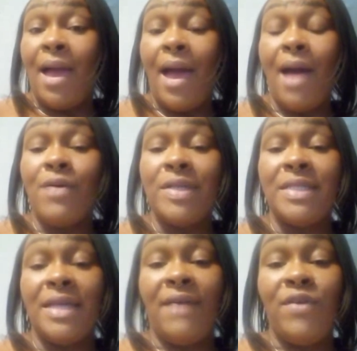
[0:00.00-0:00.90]
How
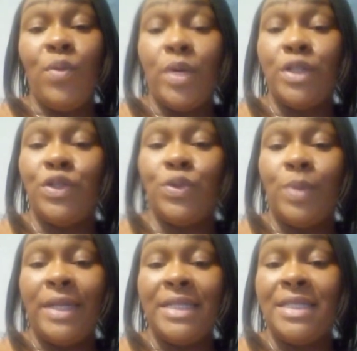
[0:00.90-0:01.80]
is everyone
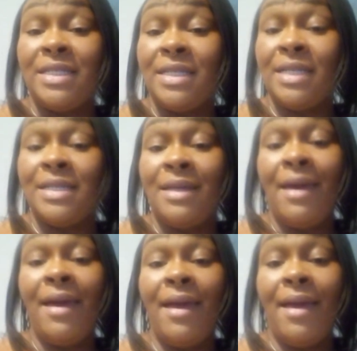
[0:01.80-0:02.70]
doing
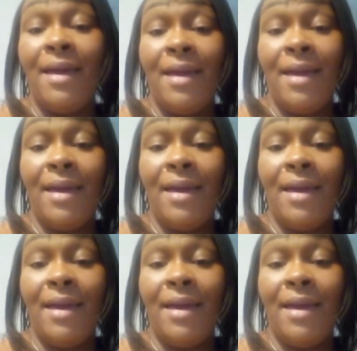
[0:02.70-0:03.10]
today?